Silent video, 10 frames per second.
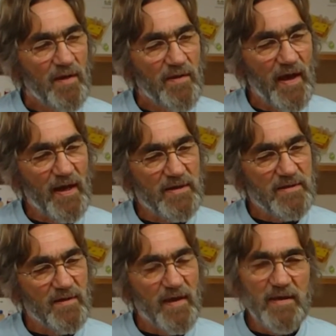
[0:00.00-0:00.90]
that
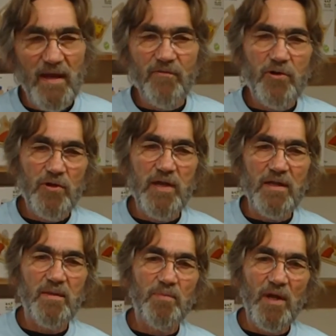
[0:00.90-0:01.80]
they never could
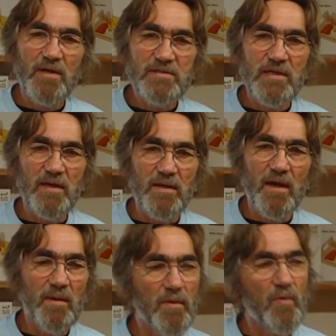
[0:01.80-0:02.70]
get the plugs in.
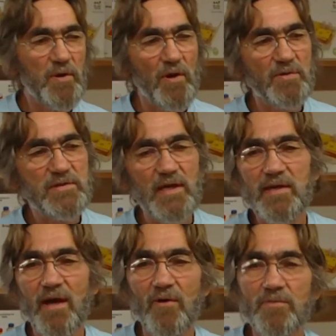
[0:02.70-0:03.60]
I mean, we don't
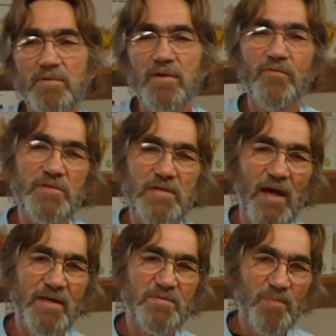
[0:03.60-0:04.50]
send out different
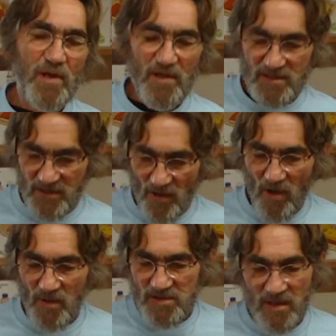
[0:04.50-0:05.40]
size plugs. They're
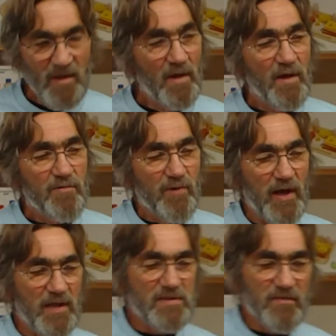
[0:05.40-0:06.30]
always
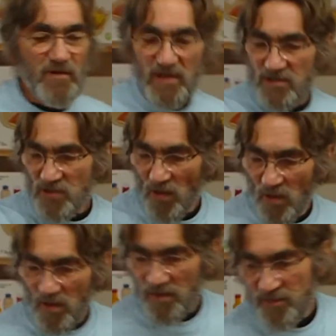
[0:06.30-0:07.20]
3/8 of an inch
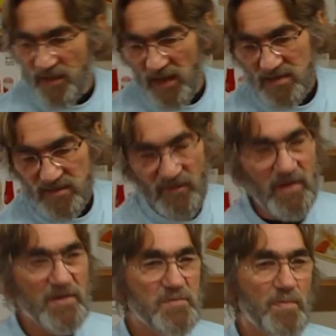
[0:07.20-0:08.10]
hole, 3/8 of an
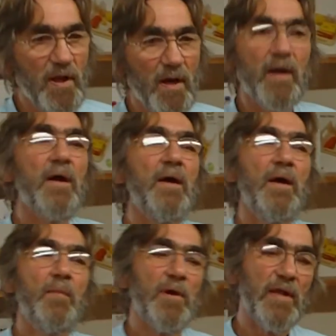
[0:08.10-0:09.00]
inch plug.
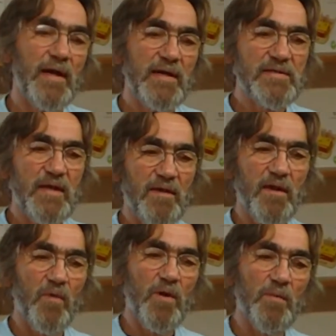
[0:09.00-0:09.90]
But like I say,
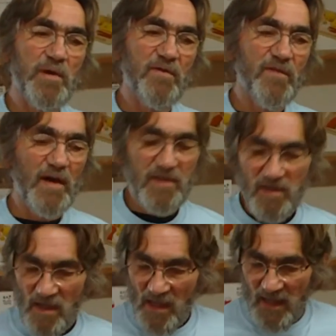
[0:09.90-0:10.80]
they will be affected.
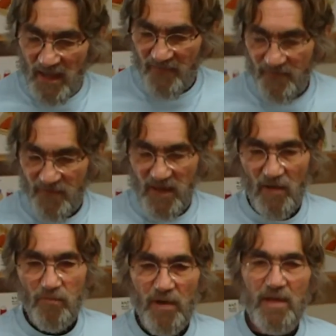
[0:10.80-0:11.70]
If
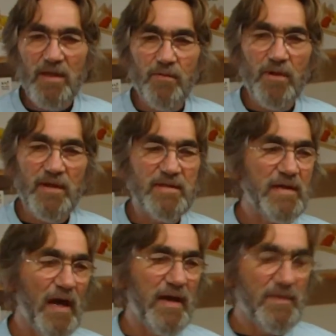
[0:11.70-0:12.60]
they're really, really
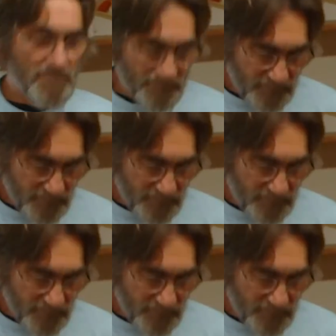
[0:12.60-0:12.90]
tight,